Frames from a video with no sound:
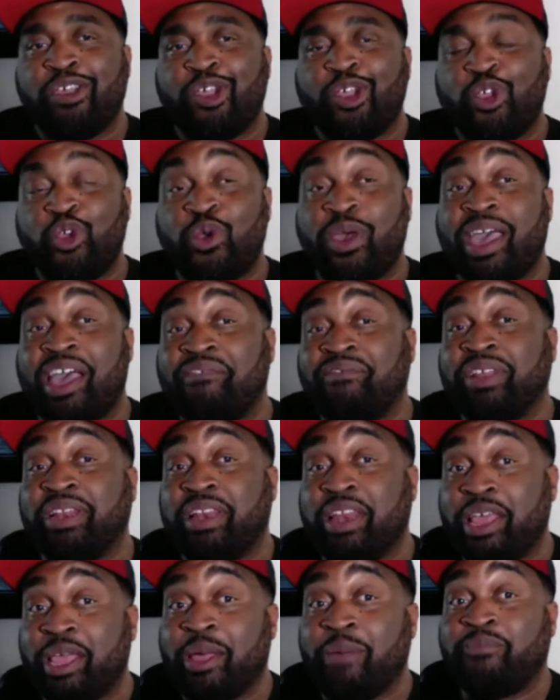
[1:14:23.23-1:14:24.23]
you have a
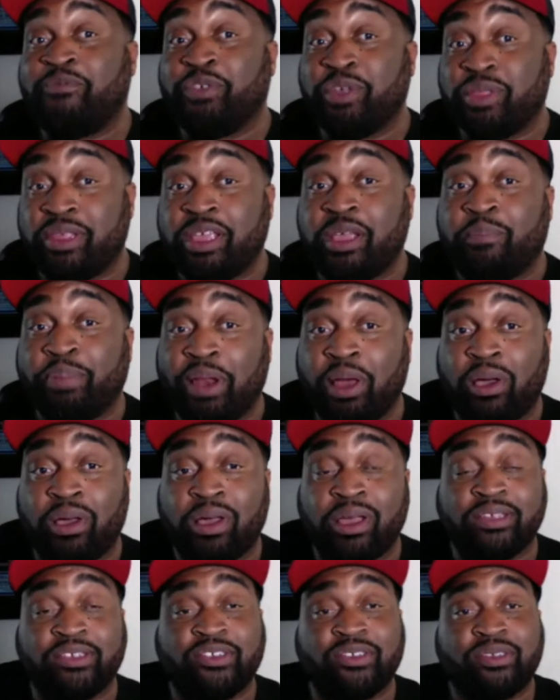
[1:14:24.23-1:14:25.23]
live for the
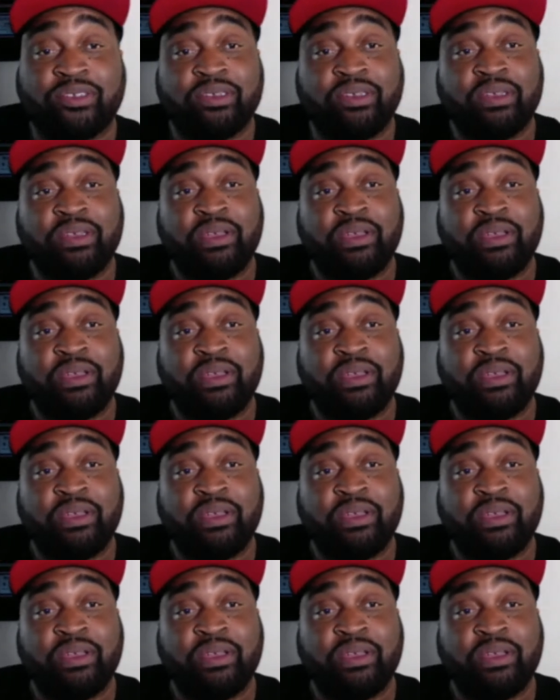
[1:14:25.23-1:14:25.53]
applause.